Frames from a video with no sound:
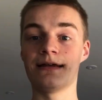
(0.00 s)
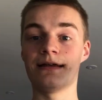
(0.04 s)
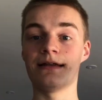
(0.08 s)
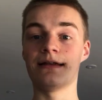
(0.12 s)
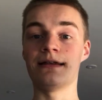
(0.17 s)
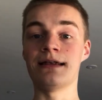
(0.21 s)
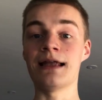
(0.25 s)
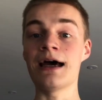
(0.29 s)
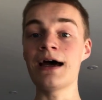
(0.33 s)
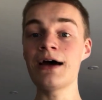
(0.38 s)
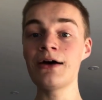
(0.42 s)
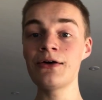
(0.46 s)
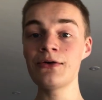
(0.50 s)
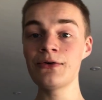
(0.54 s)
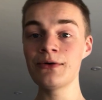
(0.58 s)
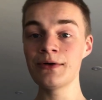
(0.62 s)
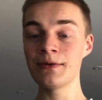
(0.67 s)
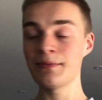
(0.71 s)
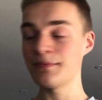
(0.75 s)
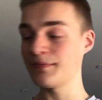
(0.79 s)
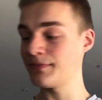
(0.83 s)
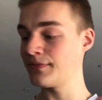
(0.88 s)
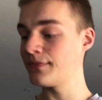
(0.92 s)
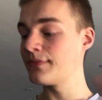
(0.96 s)
Now,
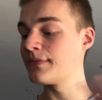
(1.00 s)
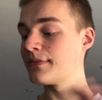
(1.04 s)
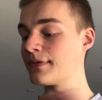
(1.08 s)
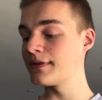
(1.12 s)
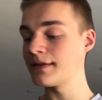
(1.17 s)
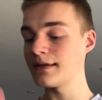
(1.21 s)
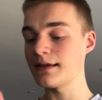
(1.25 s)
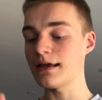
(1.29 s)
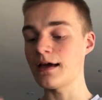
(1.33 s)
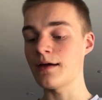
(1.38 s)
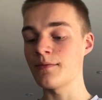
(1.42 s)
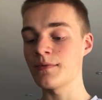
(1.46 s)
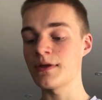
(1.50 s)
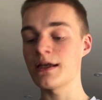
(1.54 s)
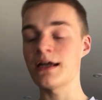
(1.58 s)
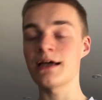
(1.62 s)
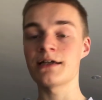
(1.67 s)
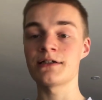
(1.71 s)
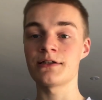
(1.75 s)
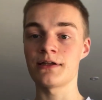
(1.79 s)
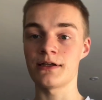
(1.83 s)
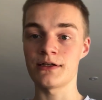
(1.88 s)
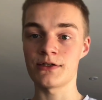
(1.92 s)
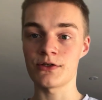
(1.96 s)
I'm gonna
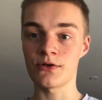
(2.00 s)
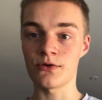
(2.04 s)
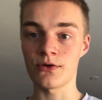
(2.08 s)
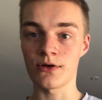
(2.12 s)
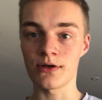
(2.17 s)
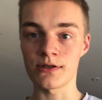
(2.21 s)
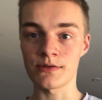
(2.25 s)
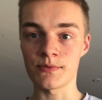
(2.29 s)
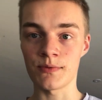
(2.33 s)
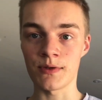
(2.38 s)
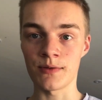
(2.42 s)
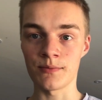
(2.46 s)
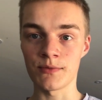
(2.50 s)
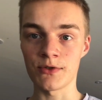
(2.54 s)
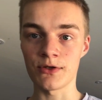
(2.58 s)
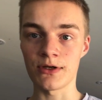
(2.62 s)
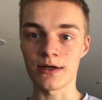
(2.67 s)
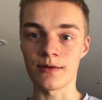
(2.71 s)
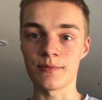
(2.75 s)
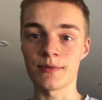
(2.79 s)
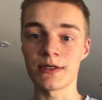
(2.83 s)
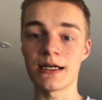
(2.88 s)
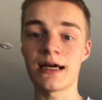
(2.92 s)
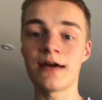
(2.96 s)
actually show you guys what I'm doing.
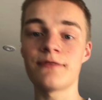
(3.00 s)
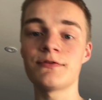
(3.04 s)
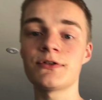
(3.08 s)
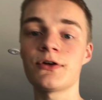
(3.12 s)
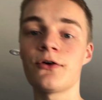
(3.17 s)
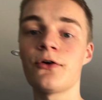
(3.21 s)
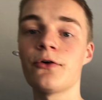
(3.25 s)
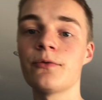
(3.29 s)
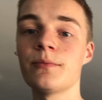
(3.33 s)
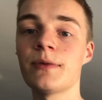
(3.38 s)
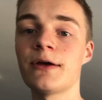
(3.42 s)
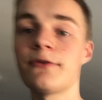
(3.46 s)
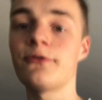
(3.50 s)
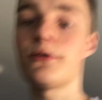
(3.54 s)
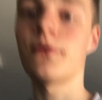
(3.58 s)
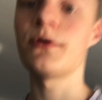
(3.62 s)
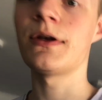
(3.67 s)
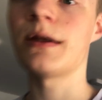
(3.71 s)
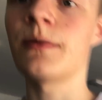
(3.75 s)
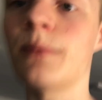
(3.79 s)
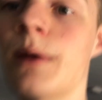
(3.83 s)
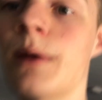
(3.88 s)
I'm gonna have to hold my phone in my